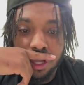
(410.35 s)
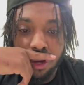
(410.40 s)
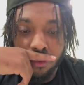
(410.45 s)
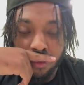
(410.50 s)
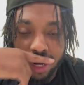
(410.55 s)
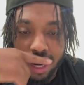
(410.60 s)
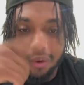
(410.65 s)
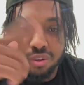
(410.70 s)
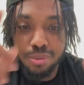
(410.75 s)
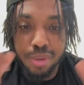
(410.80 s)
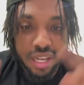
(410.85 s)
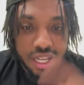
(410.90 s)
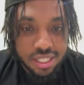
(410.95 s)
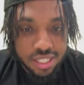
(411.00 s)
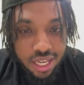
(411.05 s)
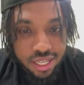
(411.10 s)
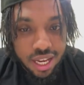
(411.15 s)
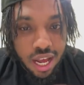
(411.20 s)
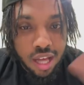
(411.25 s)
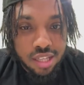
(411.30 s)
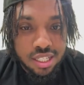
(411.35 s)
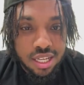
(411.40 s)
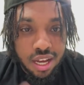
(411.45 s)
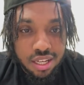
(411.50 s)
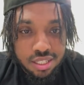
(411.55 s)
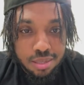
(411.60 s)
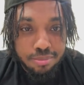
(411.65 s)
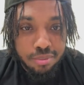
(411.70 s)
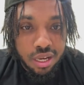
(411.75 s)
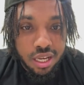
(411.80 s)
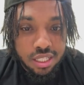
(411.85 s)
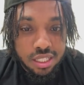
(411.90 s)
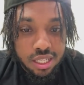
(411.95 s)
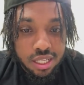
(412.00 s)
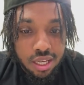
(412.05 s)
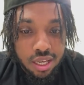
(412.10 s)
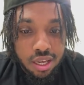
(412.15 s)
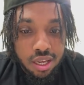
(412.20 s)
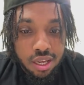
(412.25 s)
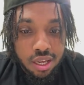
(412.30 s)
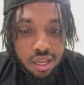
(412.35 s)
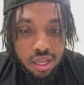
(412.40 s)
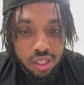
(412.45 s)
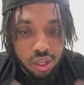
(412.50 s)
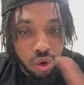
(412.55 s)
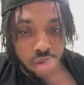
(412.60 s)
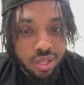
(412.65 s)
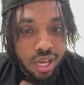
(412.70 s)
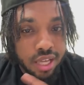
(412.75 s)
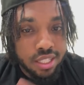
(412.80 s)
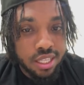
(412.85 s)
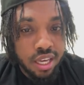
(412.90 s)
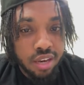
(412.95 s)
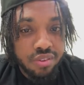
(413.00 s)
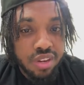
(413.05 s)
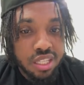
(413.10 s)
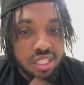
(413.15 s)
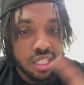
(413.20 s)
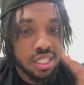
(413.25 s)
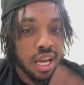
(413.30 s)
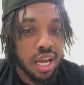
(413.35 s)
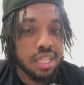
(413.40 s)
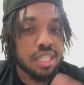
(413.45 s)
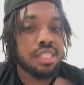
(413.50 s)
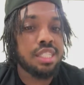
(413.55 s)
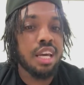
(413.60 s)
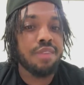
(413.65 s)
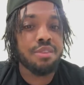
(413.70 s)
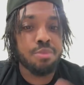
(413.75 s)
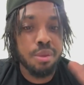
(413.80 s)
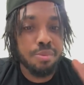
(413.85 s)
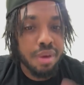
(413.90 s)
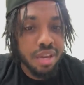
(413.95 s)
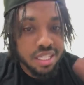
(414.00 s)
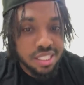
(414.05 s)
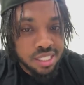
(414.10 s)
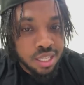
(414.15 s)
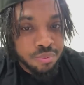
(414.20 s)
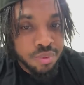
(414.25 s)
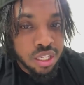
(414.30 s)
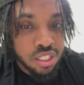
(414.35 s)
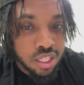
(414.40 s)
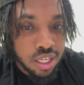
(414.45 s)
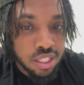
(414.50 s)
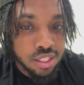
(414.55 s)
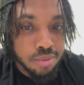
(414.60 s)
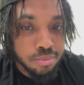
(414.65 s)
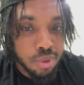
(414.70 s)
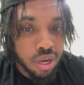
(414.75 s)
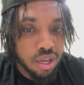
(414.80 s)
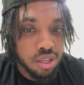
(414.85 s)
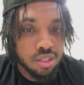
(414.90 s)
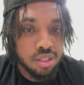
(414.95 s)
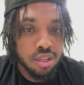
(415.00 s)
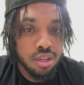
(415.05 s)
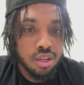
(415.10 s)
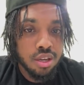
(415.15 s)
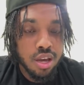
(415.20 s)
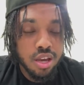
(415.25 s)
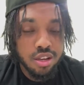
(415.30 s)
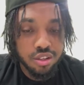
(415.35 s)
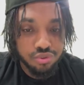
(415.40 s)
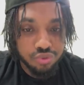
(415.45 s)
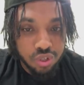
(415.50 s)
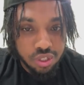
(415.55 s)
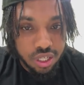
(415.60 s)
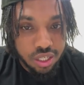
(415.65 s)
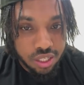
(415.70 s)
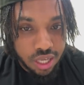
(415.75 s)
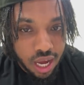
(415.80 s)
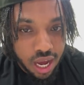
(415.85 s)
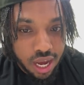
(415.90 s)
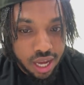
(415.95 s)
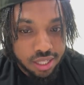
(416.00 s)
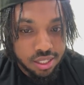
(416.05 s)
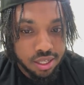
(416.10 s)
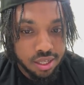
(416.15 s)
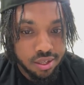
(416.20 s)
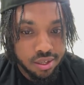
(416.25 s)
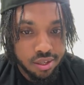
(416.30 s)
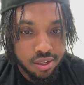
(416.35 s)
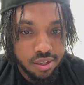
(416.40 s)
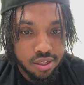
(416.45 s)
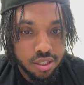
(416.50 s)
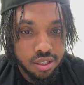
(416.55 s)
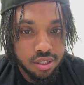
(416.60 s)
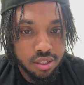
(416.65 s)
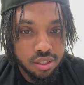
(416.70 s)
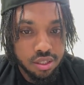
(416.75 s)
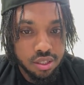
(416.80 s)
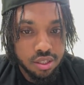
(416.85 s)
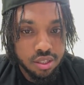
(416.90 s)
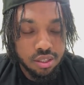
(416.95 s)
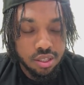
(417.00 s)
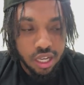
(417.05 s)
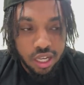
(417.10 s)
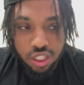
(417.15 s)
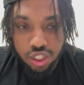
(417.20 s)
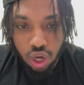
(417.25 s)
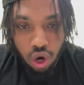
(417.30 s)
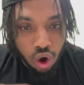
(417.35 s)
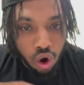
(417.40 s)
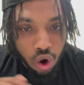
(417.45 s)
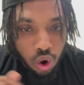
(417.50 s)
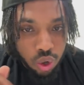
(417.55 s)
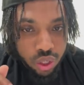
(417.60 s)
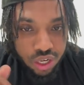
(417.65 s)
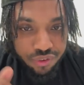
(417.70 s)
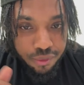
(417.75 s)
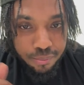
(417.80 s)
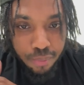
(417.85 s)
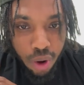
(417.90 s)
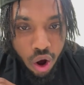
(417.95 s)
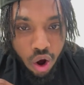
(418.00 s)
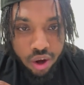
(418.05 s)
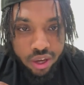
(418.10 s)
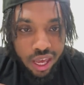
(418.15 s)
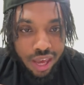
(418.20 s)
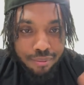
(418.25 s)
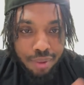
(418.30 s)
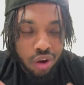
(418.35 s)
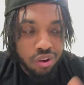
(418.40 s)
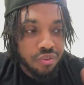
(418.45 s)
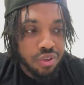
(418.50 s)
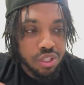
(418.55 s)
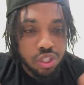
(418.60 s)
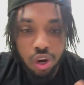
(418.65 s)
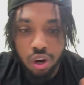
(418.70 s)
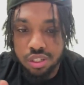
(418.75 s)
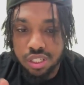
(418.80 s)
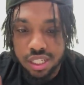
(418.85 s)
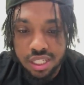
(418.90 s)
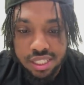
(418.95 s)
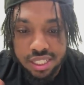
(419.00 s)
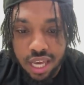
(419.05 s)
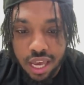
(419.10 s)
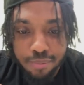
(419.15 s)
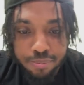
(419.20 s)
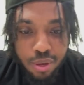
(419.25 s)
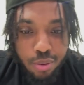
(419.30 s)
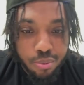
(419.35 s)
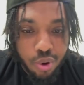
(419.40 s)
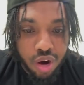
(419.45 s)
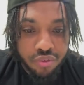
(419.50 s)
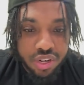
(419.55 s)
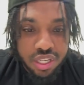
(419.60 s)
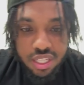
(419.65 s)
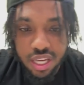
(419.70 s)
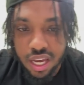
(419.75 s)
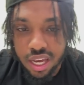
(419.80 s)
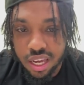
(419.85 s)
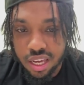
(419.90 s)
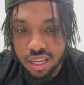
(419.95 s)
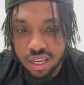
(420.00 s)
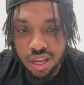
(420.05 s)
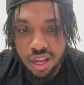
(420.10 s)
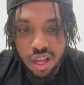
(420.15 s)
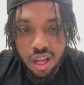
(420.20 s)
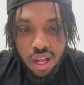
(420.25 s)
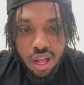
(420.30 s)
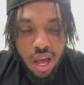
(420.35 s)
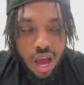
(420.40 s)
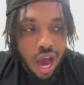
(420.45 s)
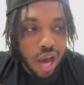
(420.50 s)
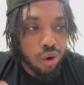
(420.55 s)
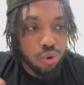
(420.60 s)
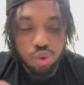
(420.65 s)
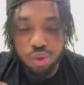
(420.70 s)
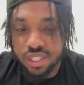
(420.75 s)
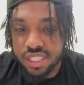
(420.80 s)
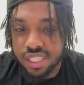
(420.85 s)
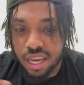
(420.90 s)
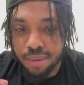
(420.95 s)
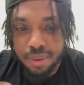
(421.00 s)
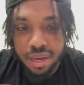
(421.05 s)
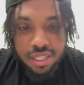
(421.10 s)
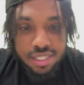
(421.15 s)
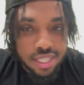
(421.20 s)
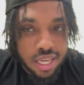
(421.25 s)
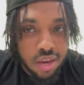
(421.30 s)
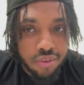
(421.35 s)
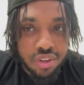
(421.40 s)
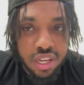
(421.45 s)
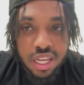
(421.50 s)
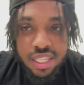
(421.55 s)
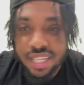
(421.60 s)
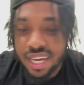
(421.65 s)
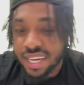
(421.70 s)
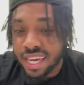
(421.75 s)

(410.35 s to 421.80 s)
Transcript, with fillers: When I was making $10,000 a month, those activities is not the same as me making 70 G's a month. It's really not. Like it's a whole different ball game. I don't even talk to the same people every day. I don't do the same activities.